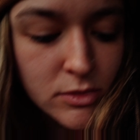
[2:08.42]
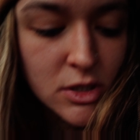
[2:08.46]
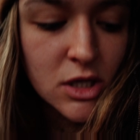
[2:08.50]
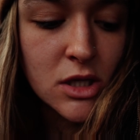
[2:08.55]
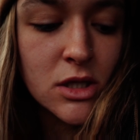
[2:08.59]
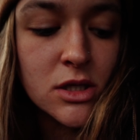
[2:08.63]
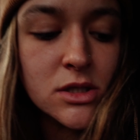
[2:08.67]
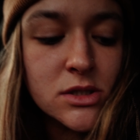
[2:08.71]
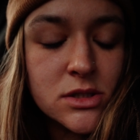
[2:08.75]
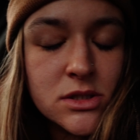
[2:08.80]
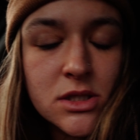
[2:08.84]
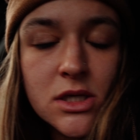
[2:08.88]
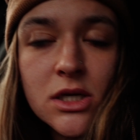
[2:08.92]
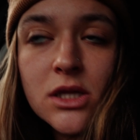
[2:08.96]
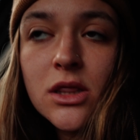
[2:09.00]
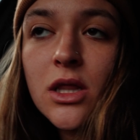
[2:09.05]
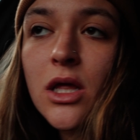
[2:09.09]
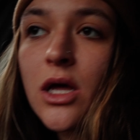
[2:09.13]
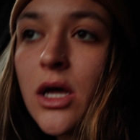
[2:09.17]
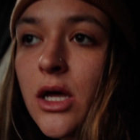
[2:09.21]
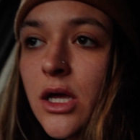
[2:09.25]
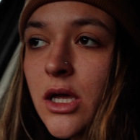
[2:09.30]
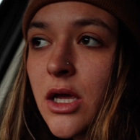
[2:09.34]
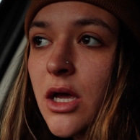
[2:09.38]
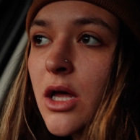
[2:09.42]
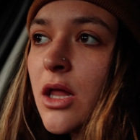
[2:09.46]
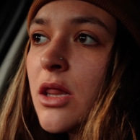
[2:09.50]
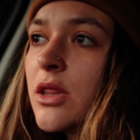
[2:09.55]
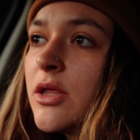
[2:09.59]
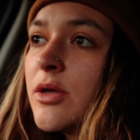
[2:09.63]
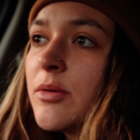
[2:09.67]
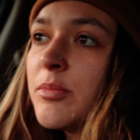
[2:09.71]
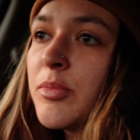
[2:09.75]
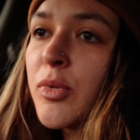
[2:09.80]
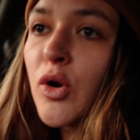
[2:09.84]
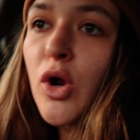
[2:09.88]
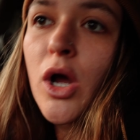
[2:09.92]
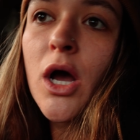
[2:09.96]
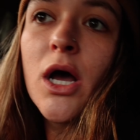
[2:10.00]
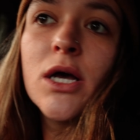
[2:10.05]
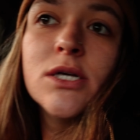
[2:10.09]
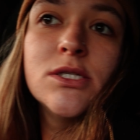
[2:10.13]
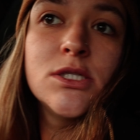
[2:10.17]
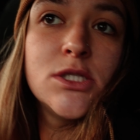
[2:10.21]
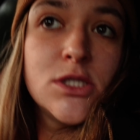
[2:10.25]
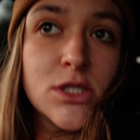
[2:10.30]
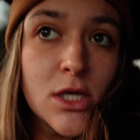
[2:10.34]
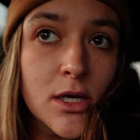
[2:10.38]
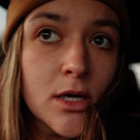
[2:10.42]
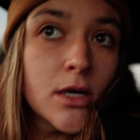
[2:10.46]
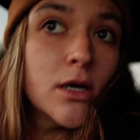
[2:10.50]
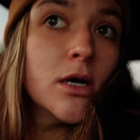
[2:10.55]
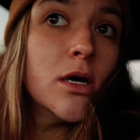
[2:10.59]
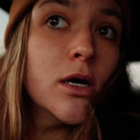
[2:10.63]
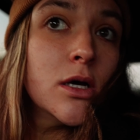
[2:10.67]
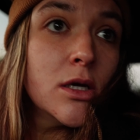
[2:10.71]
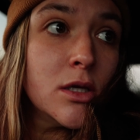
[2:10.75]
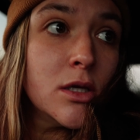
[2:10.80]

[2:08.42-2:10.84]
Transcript: Kissing like Kelly Price, yeah,